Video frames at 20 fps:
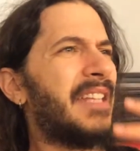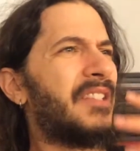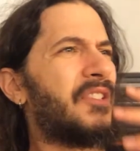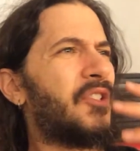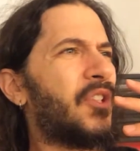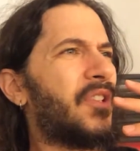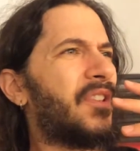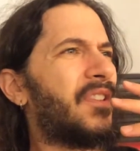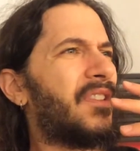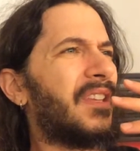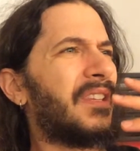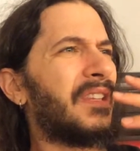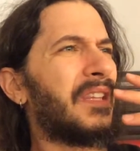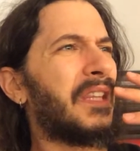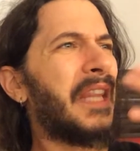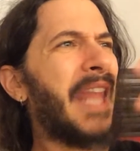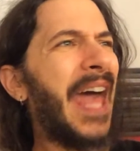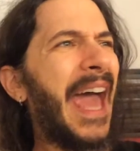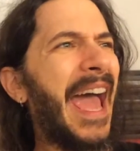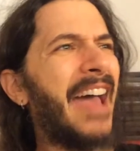just
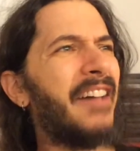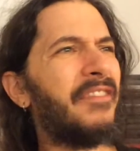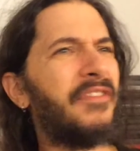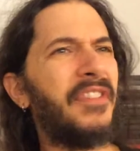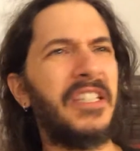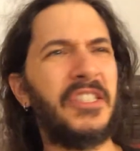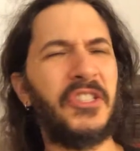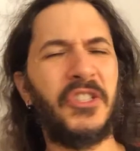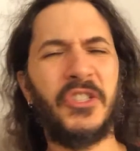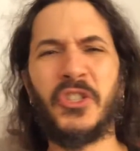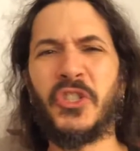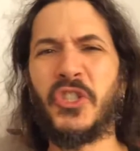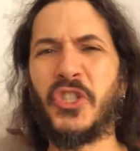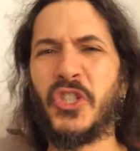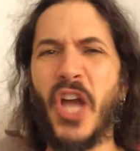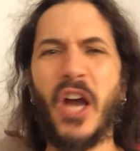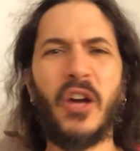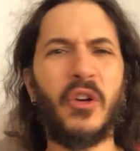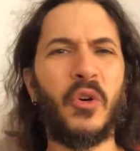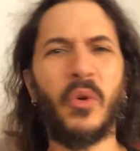lavish
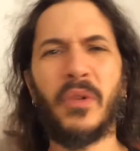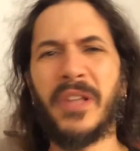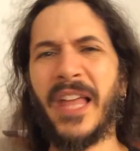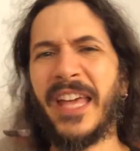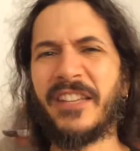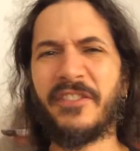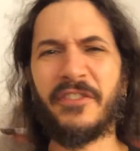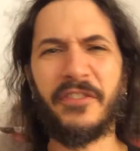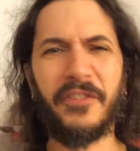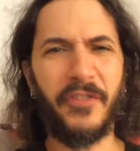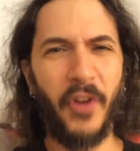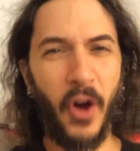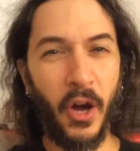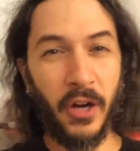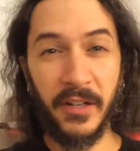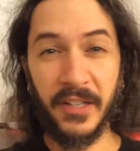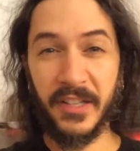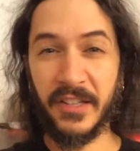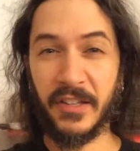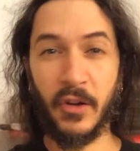jungle-like
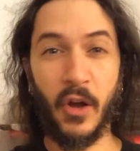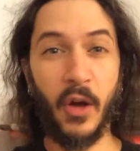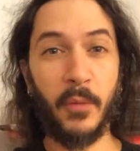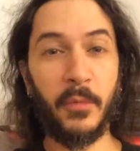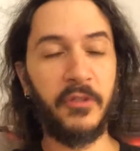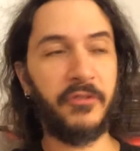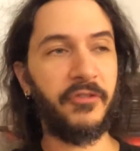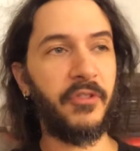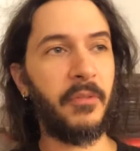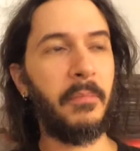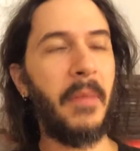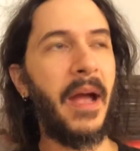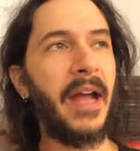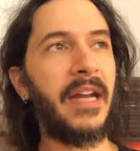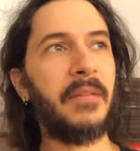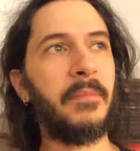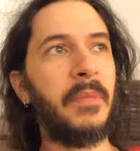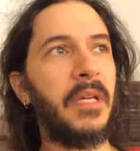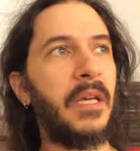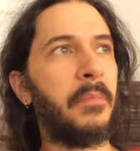forests that almost
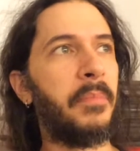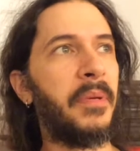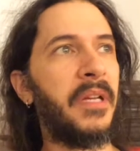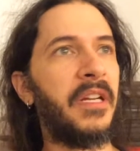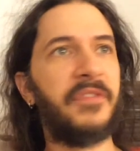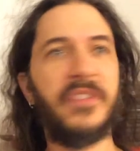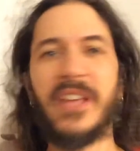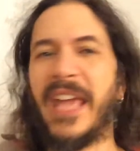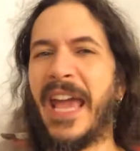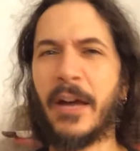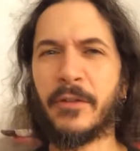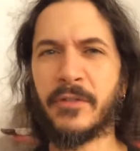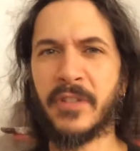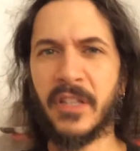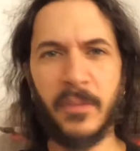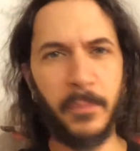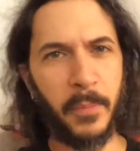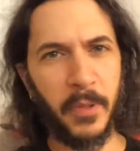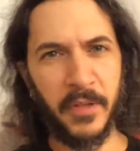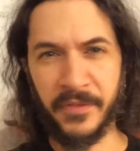reminded me a bit of
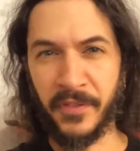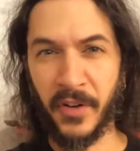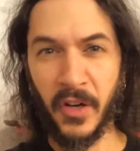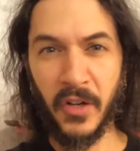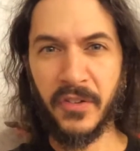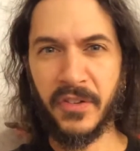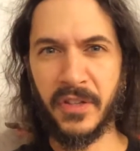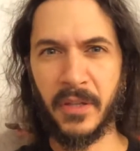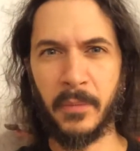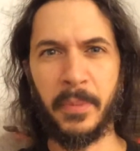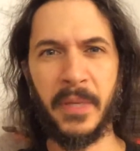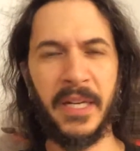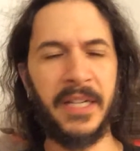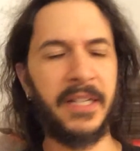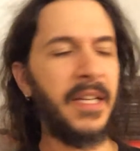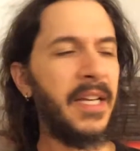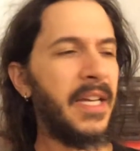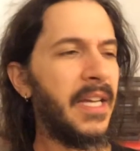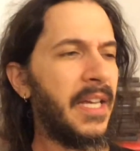Countess Perverse a bit.